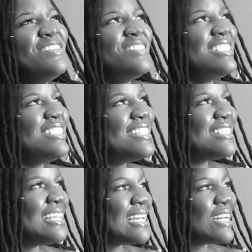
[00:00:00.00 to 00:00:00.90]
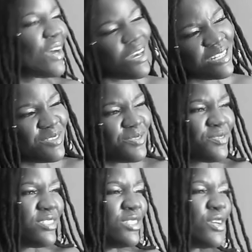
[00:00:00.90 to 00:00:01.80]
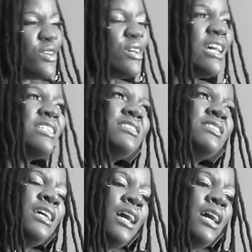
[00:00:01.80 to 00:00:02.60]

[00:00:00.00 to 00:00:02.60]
what do you think of, you know, and